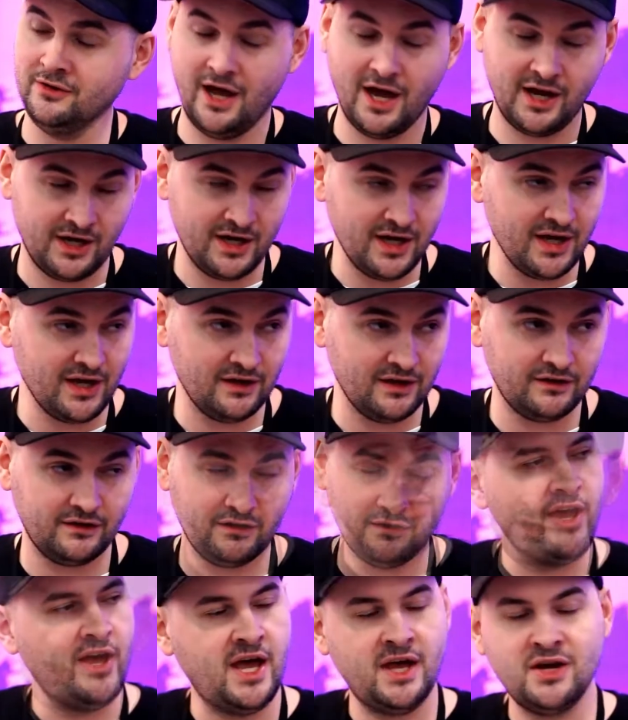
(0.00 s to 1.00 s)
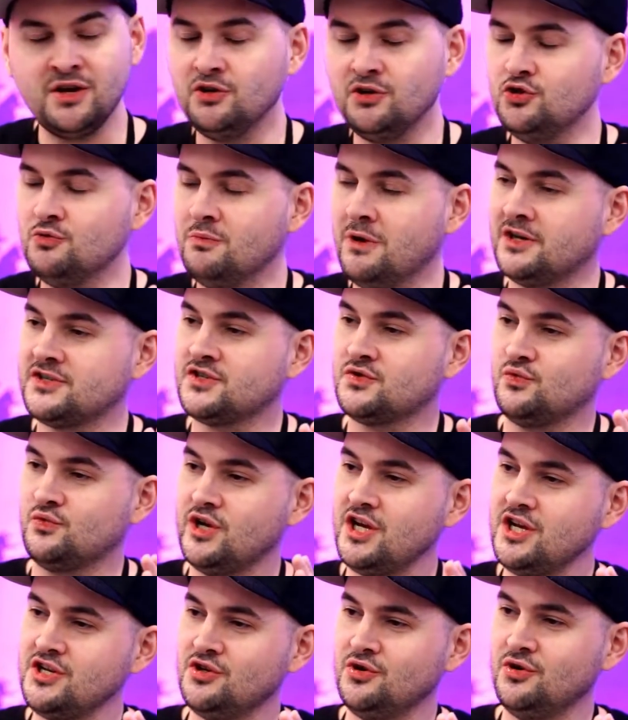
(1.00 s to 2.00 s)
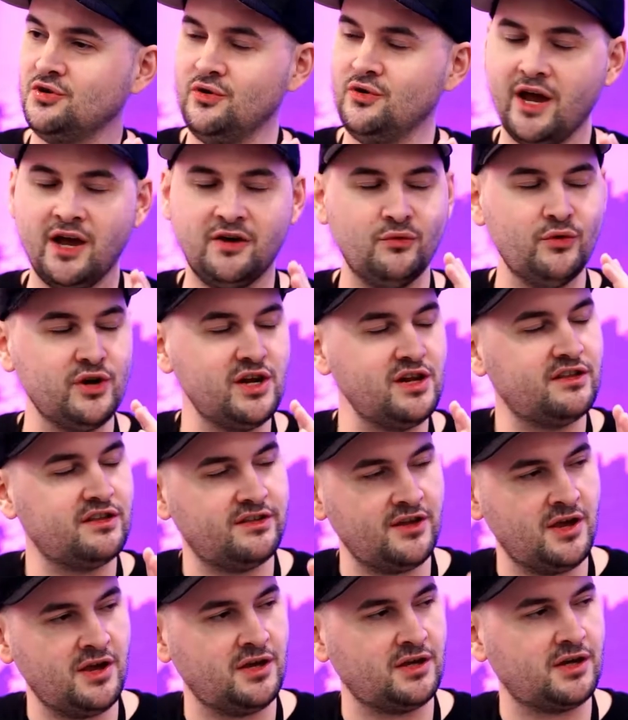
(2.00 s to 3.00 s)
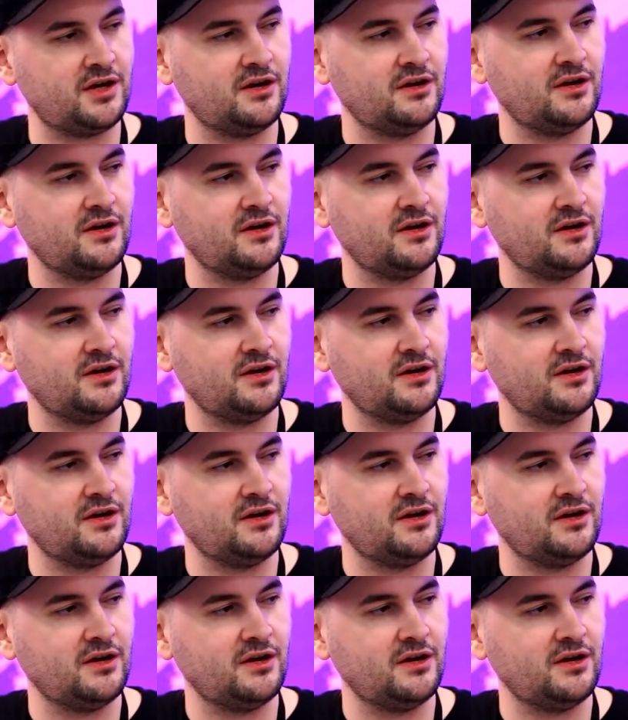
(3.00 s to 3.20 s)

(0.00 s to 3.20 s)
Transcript: and it is, then you must redo and rethink